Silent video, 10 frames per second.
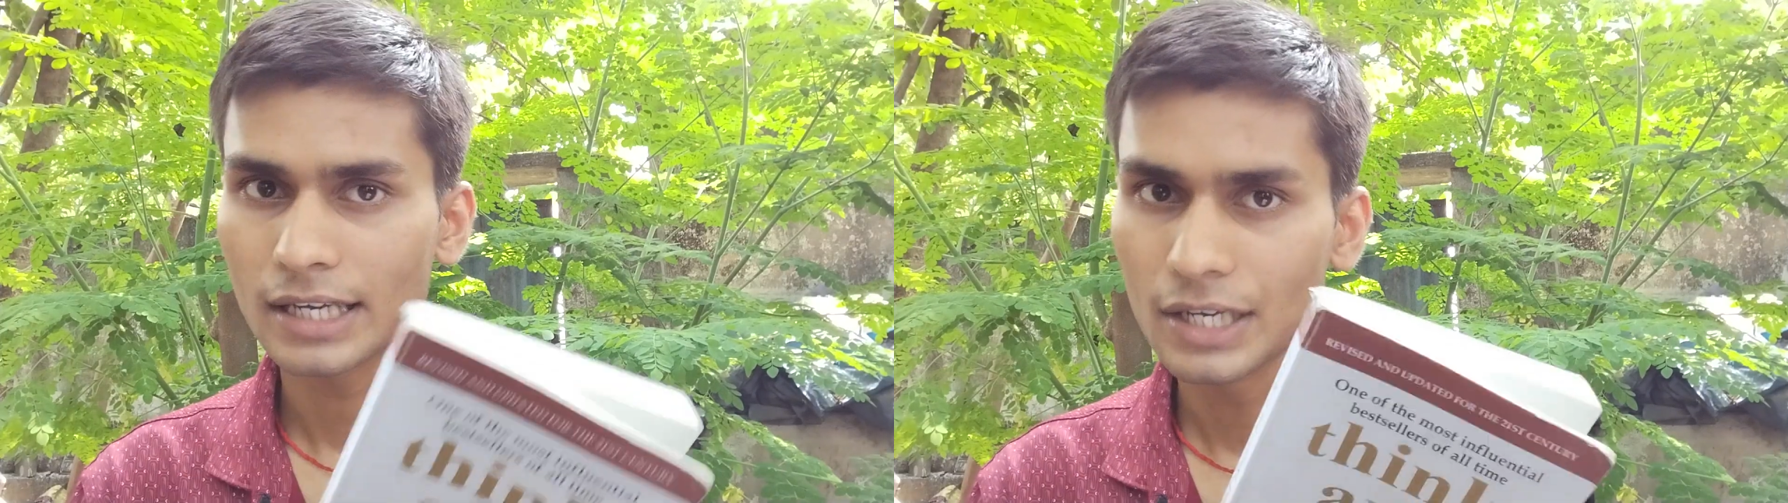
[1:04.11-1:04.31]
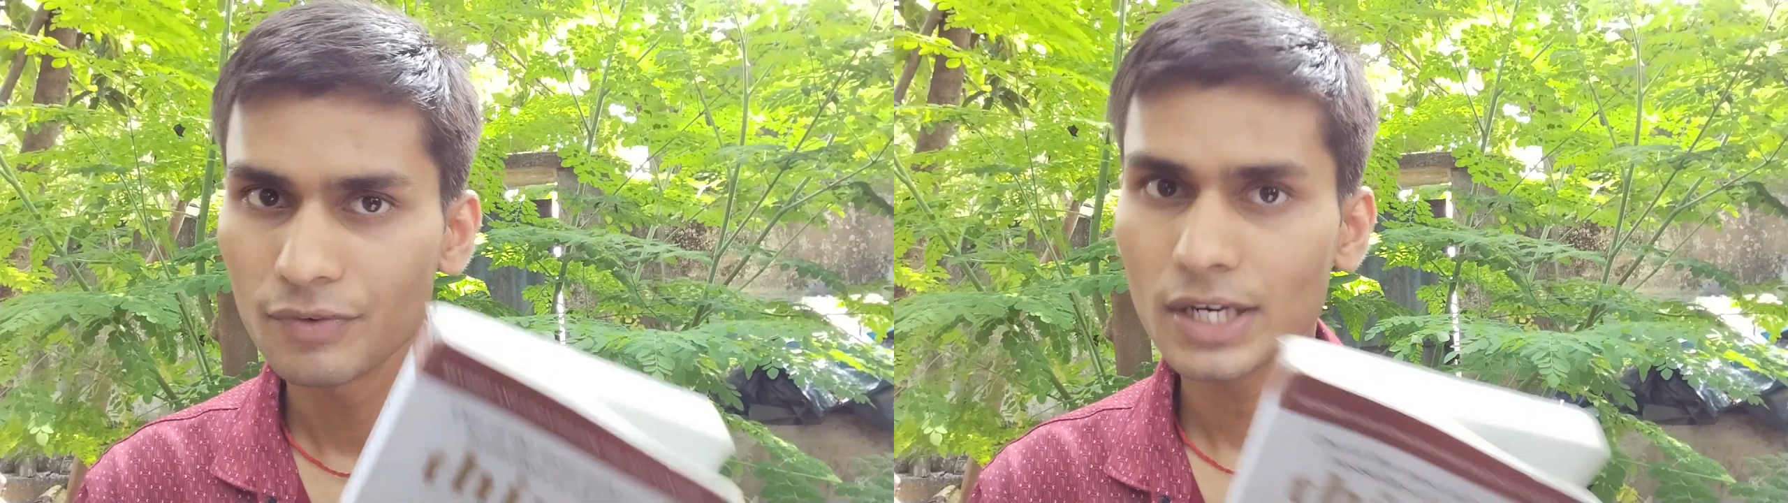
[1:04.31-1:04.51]

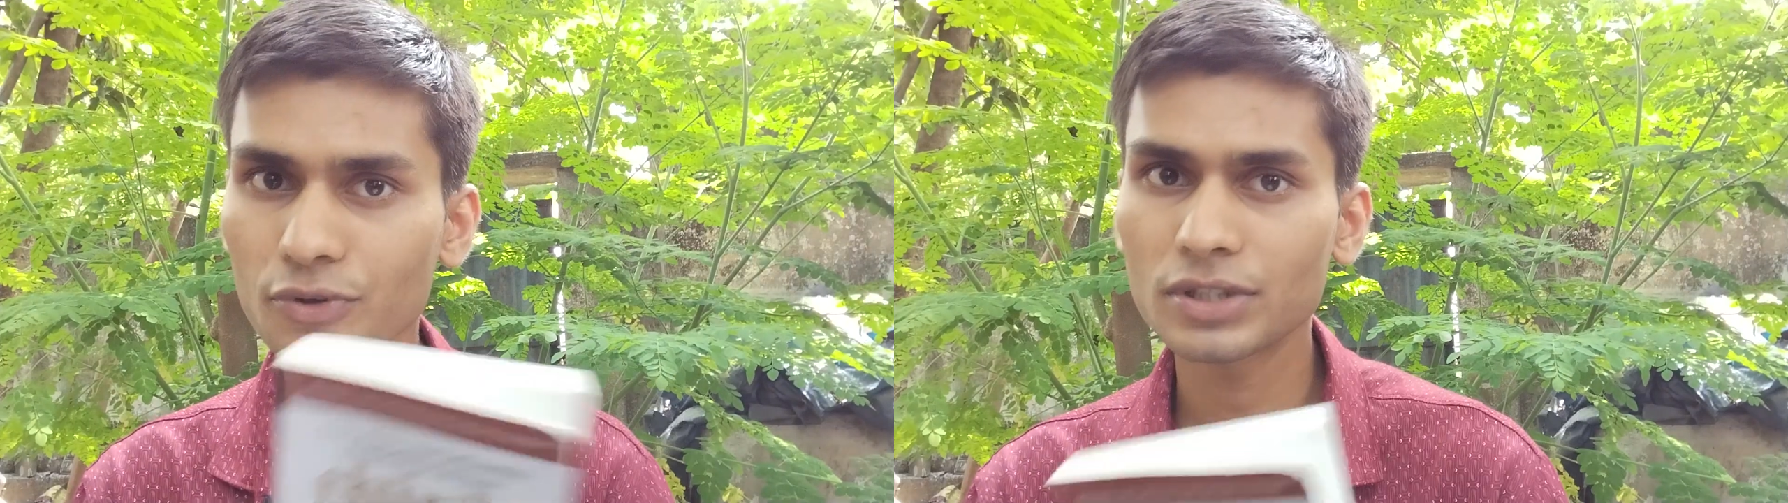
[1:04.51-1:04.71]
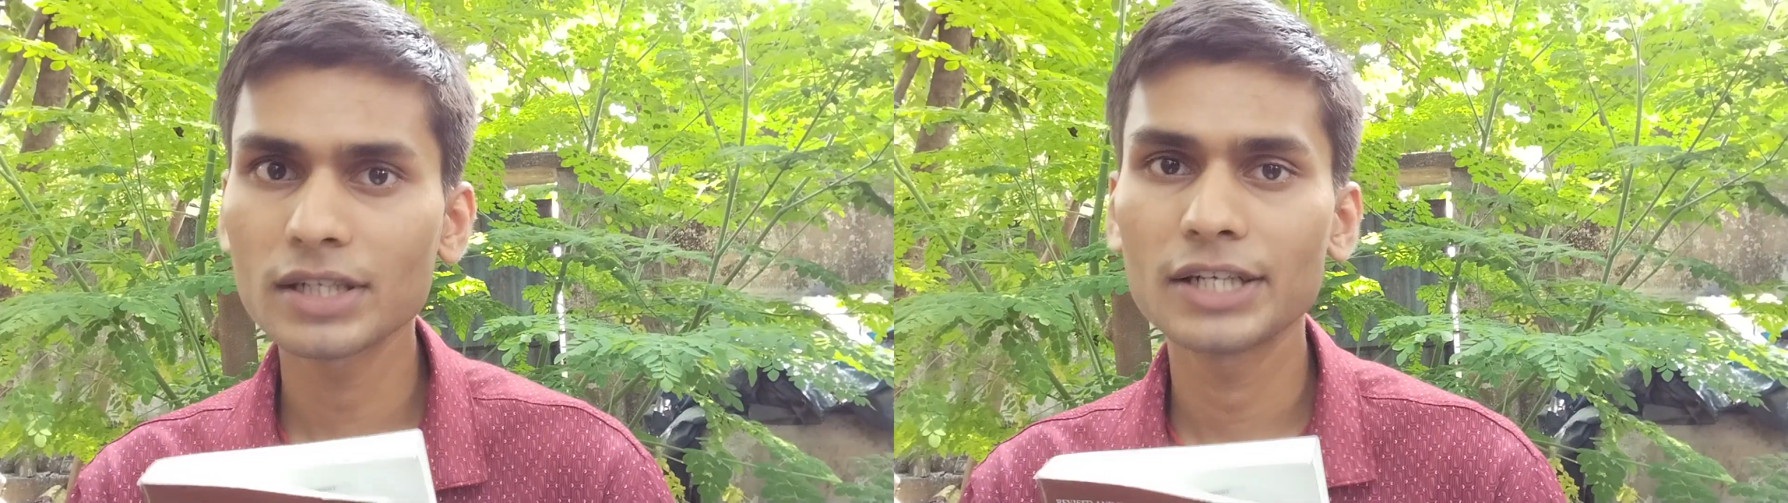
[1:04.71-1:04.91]

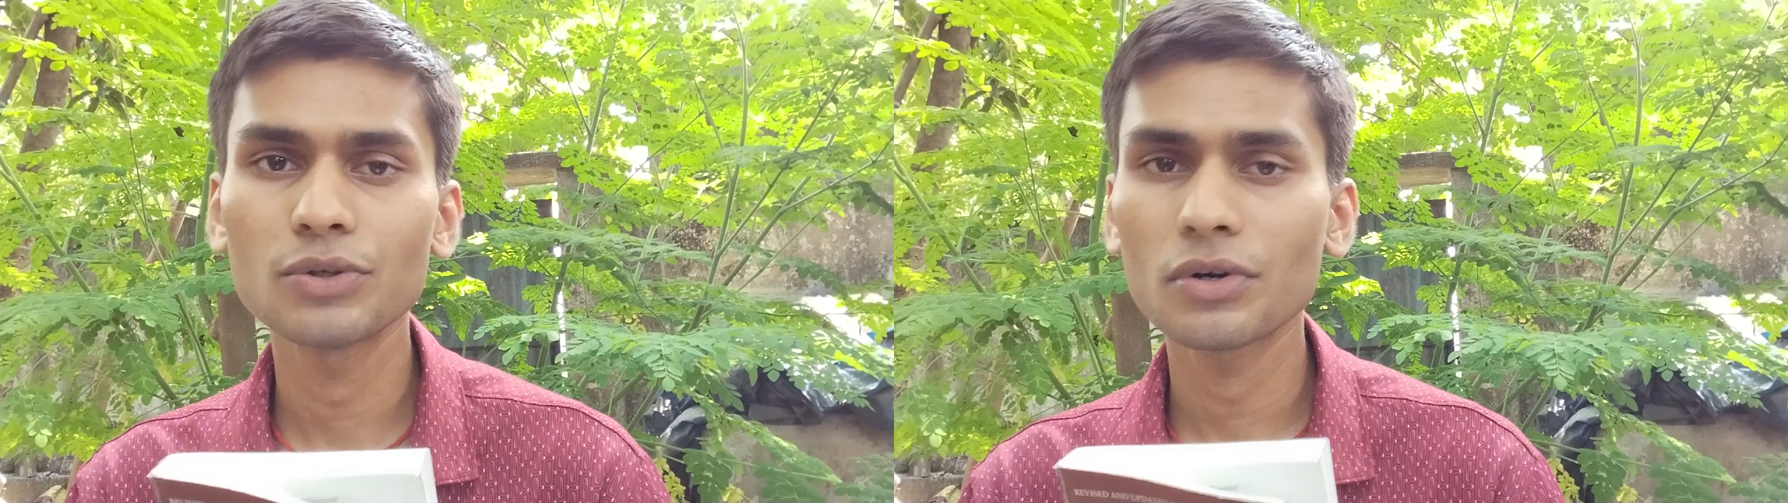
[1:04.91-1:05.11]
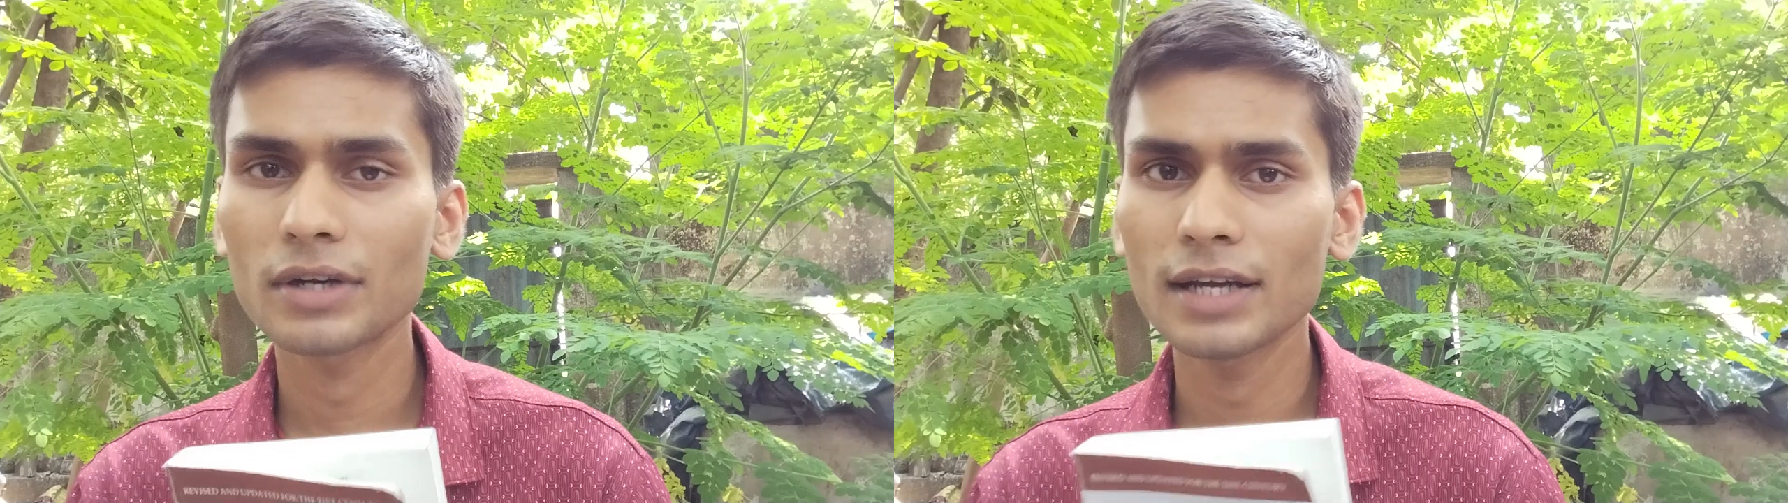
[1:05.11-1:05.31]
evolution, in
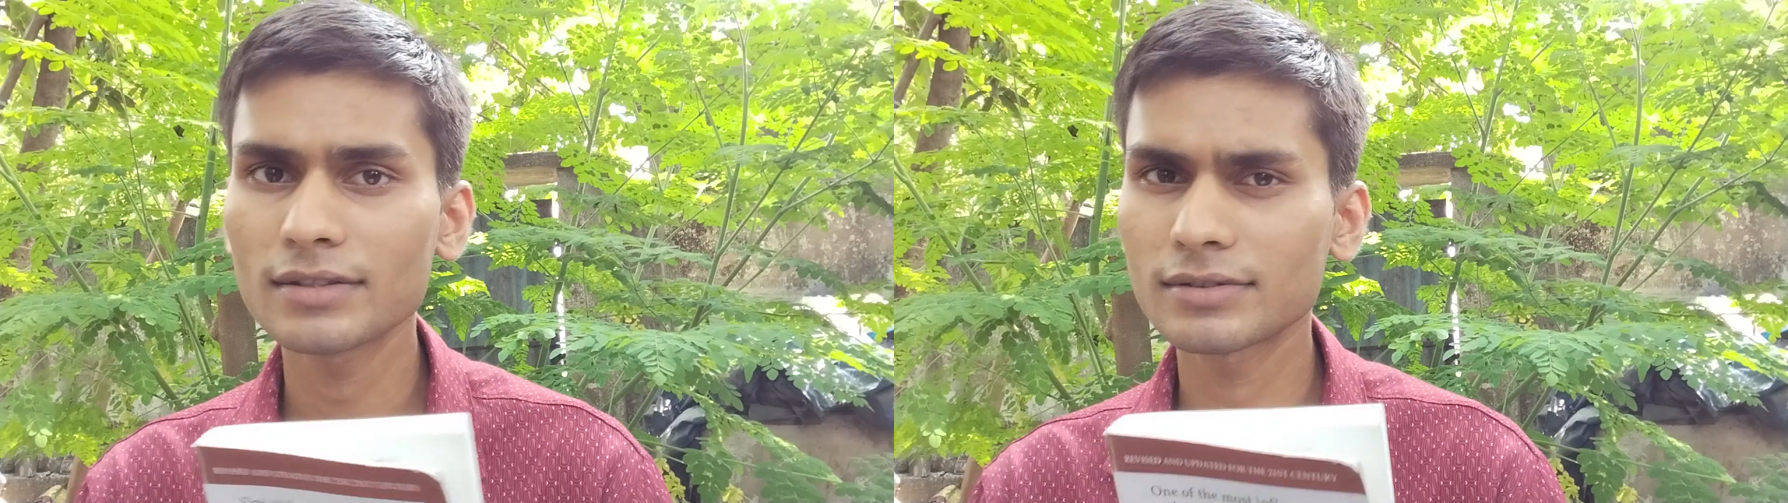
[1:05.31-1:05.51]
your class